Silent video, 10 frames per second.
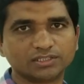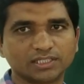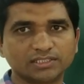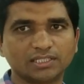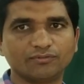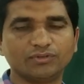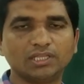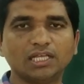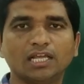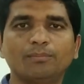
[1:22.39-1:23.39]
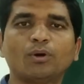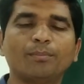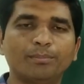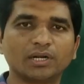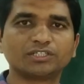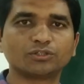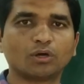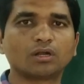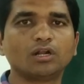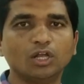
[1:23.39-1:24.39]
such that with the help of brush
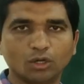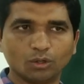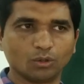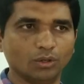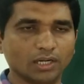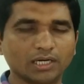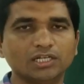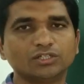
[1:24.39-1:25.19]
or roller.